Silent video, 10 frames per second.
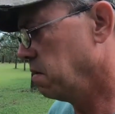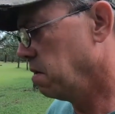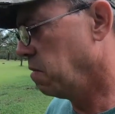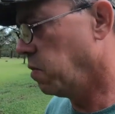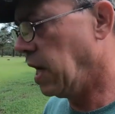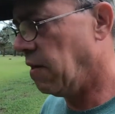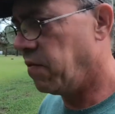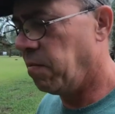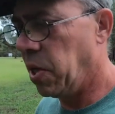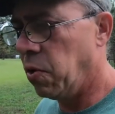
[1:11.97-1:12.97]
Uh, we have
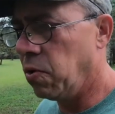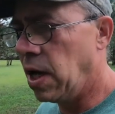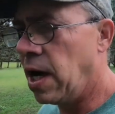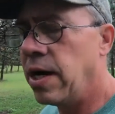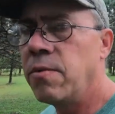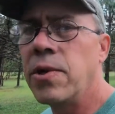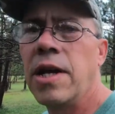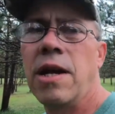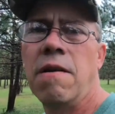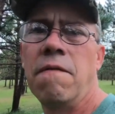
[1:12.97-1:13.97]
the bow line, we
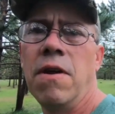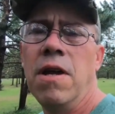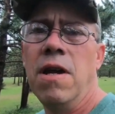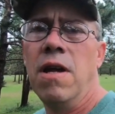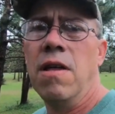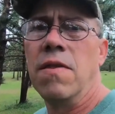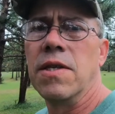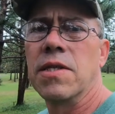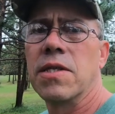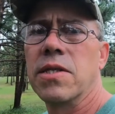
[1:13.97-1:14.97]
have the
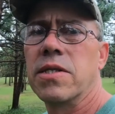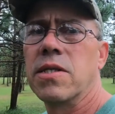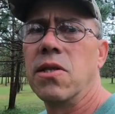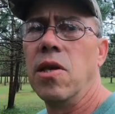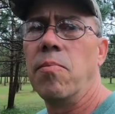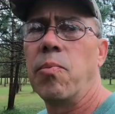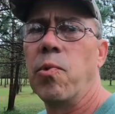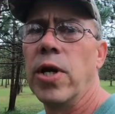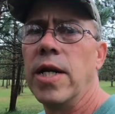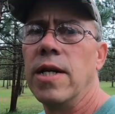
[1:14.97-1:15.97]
slip
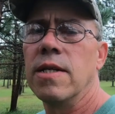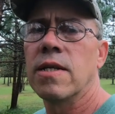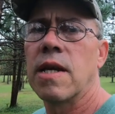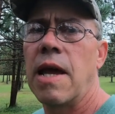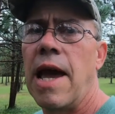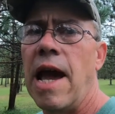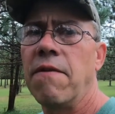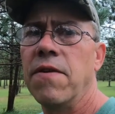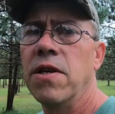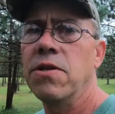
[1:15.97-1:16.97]
release
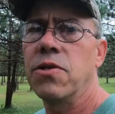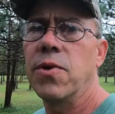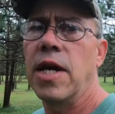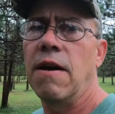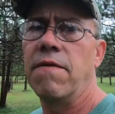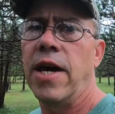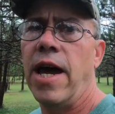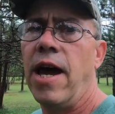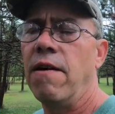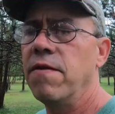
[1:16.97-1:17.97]
half hitch, we have the
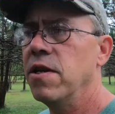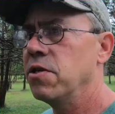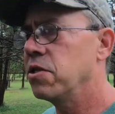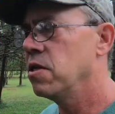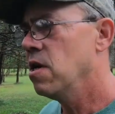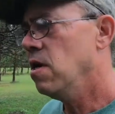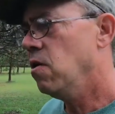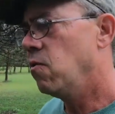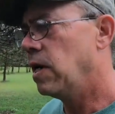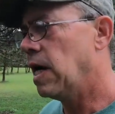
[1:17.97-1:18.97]
half hitch,
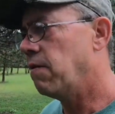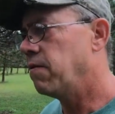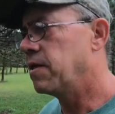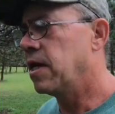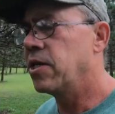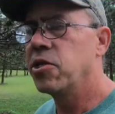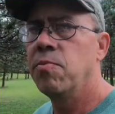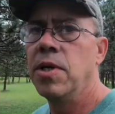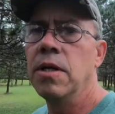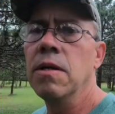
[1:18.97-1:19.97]
we have the
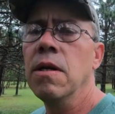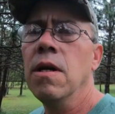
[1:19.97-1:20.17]
Dutchman,